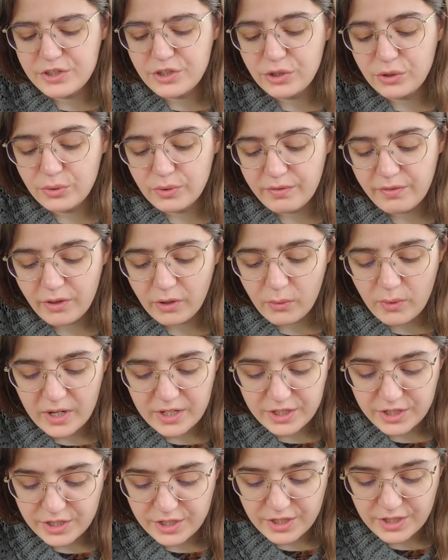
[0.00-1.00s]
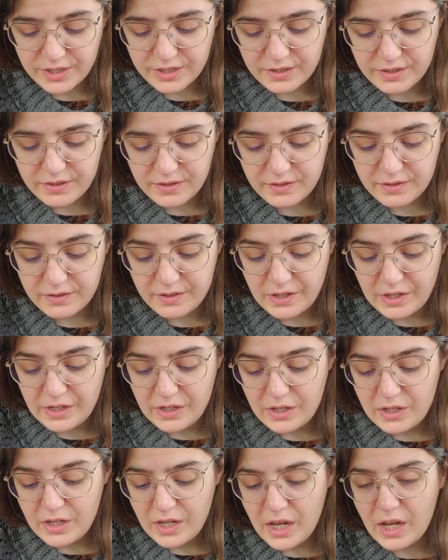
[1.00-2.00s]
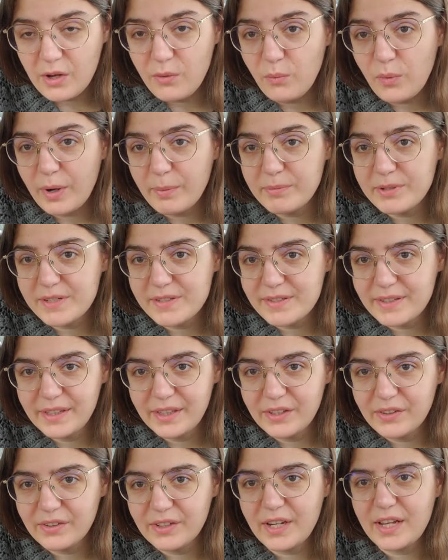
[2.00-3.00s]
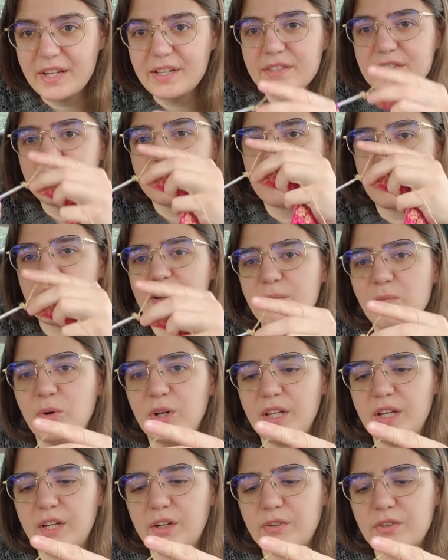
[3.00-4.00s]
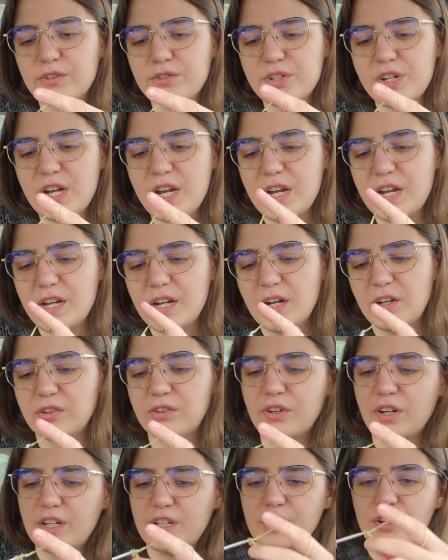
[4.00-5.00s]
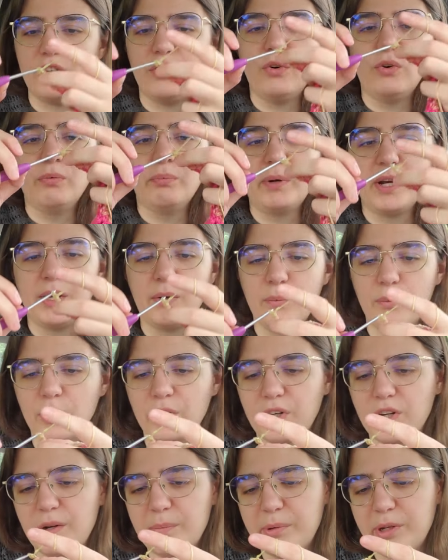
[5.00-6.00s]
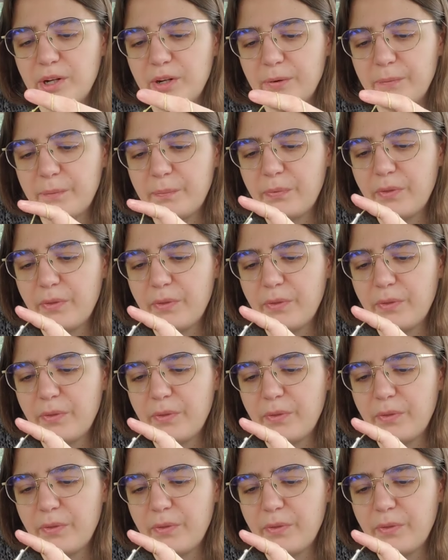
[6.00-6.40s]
2 of the questions, and I'm gonna sit here and answer them while I crochet. I'll try to hold my work up here.